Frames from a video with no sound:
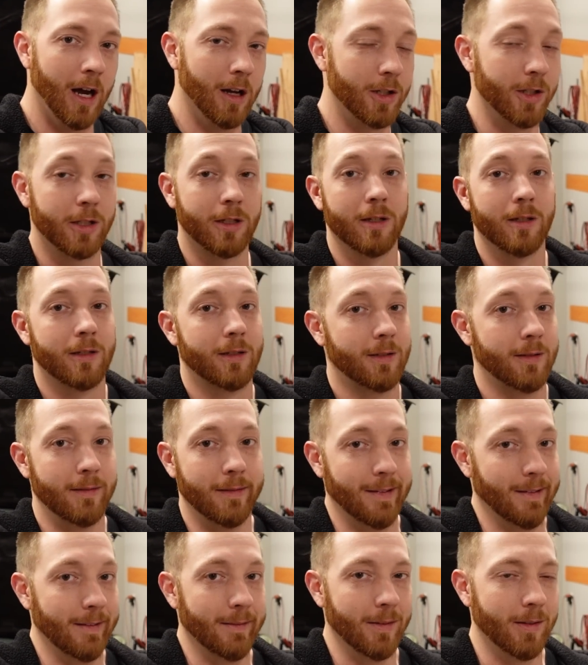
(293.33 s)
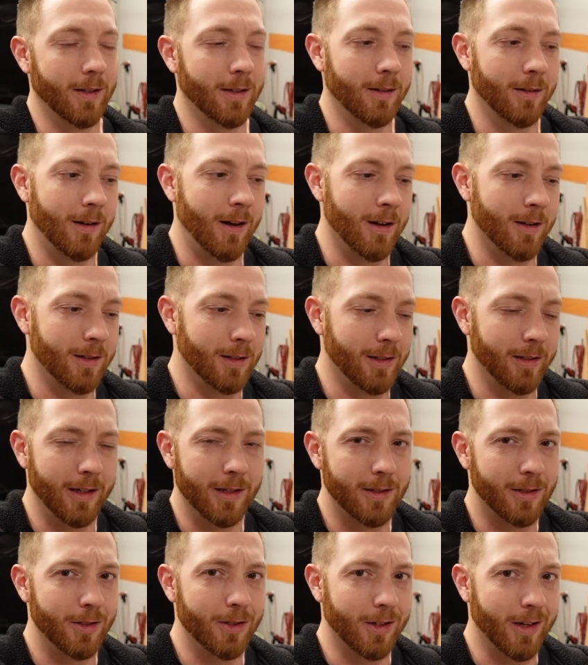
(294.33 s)
just because honestly,
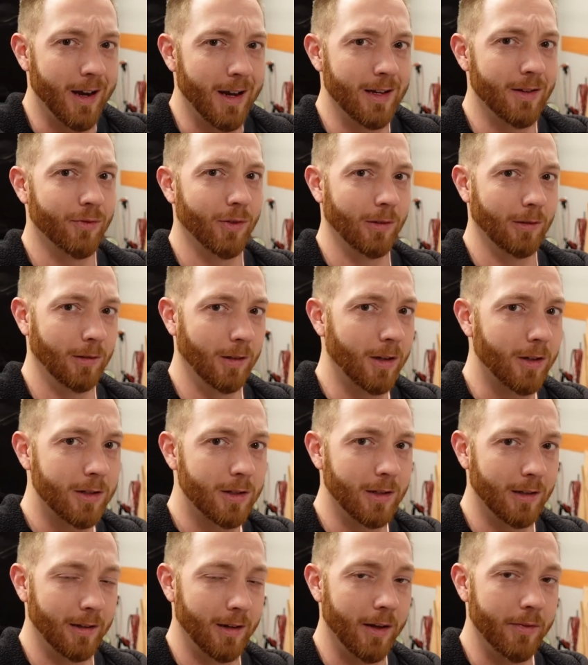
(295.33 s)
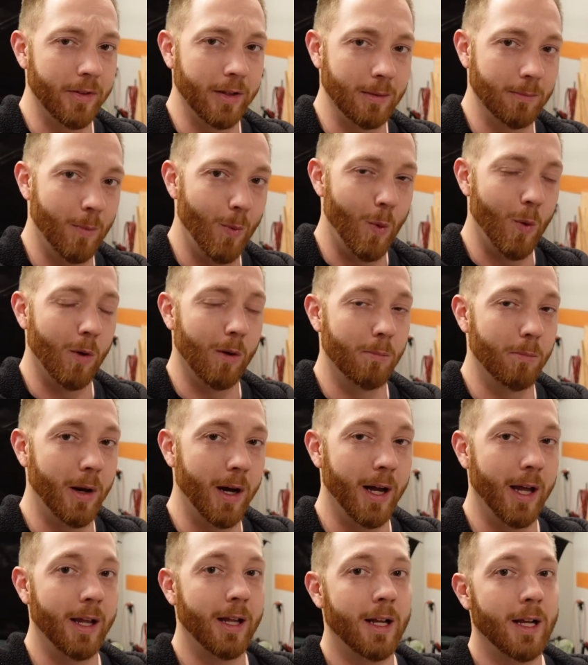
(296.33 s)
it's just kind of for looks and nothing more.
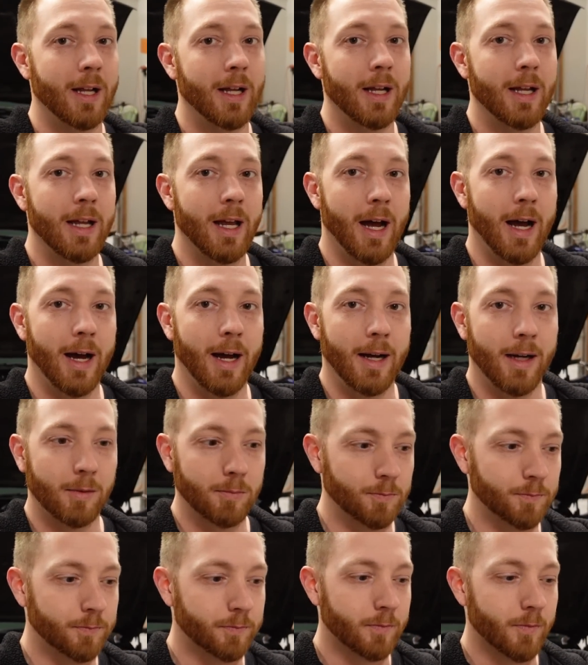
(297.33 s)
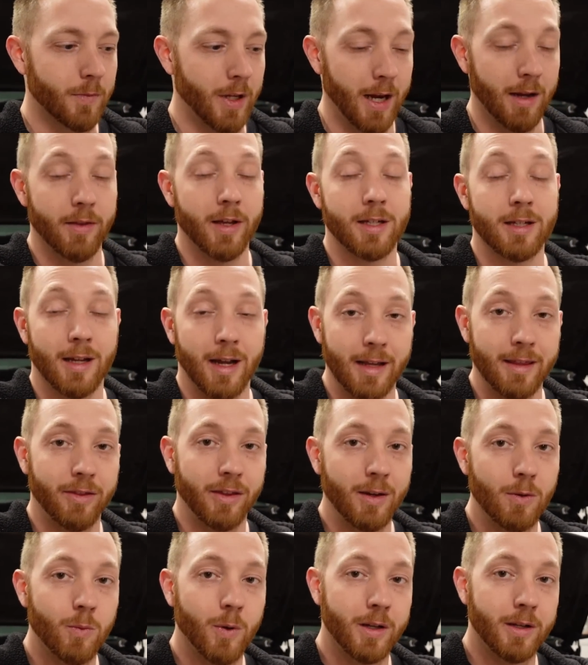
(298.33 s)
But yeah, that's
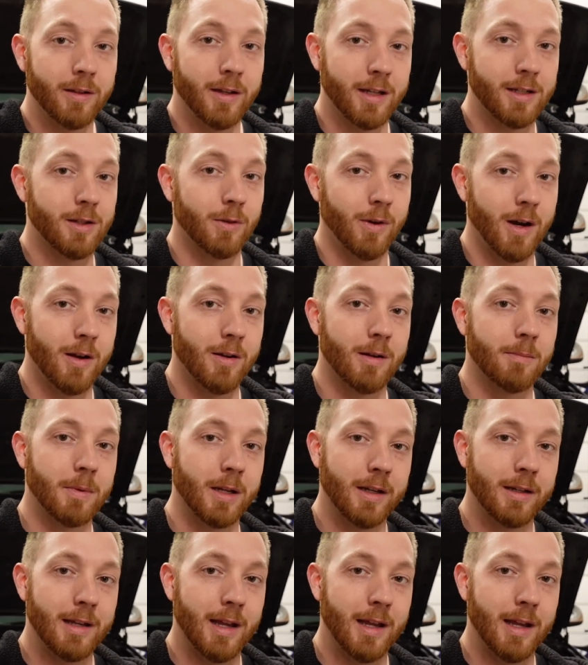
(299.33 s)
the route I'm going to